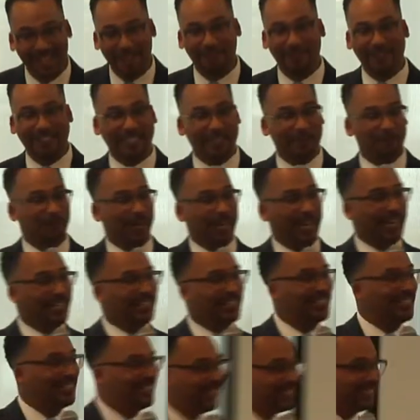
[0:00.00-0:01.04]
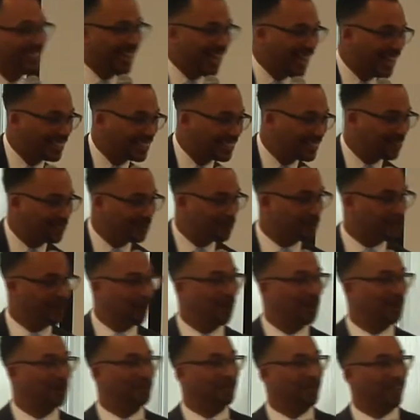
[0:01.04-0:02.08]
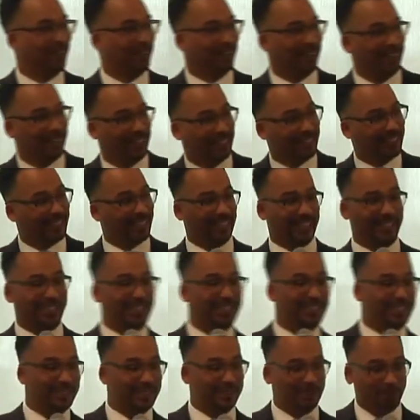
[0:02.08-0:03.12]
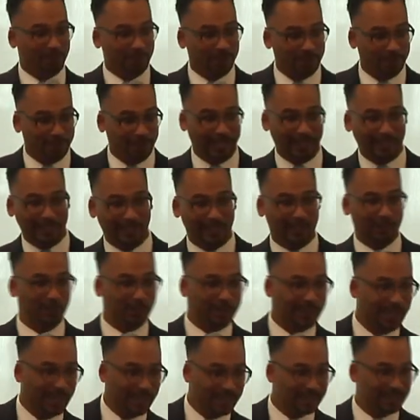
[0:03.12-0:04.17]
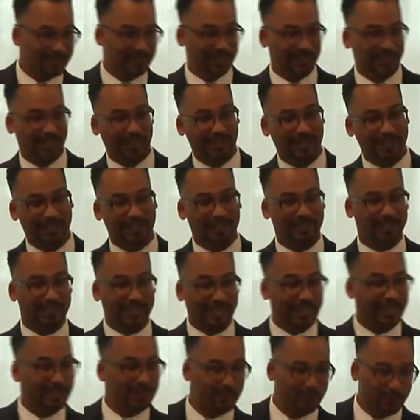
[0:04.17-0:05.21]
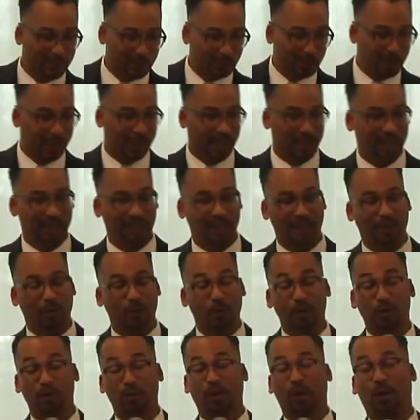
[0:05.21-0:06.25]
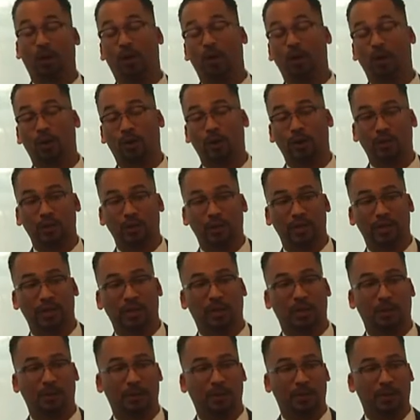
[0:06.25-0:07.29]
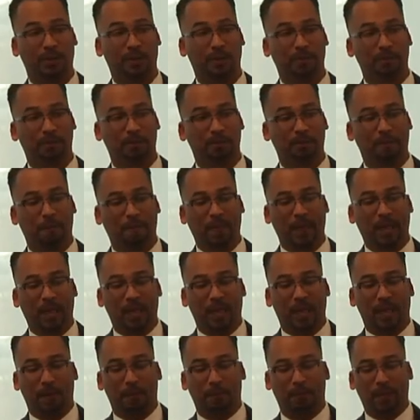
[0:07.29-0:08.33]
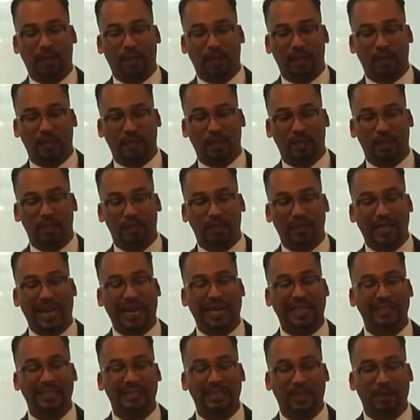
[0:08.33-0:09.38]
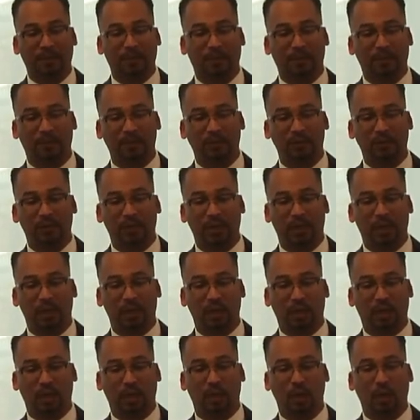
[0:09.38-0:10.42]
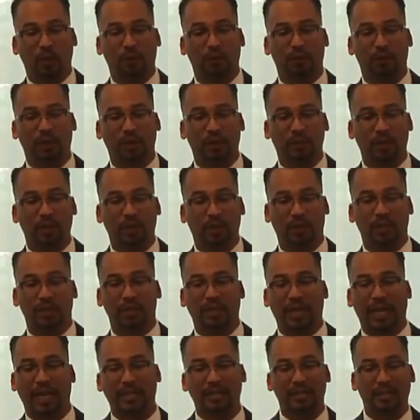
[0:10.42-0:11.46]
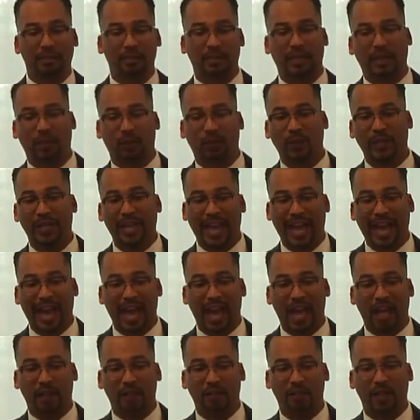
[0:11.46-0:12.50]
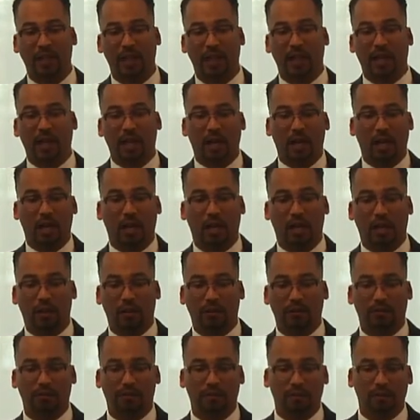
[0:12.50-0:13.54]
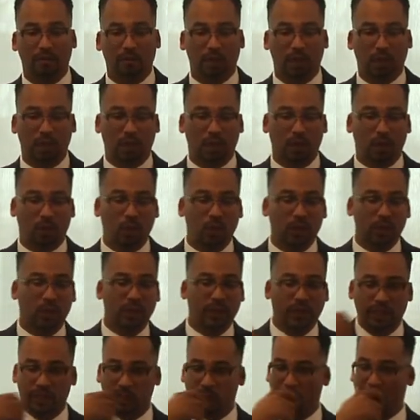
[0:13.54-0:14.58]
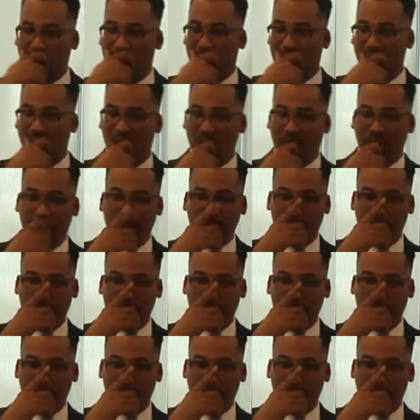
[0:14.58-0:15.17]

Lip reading: Forget what A.G. Gaston was talking about, right? Like, at least put like $20 aside in case you expire, which we're all going to at some point. But this concept of using a GoFundMe, or this concept that we have of when we expire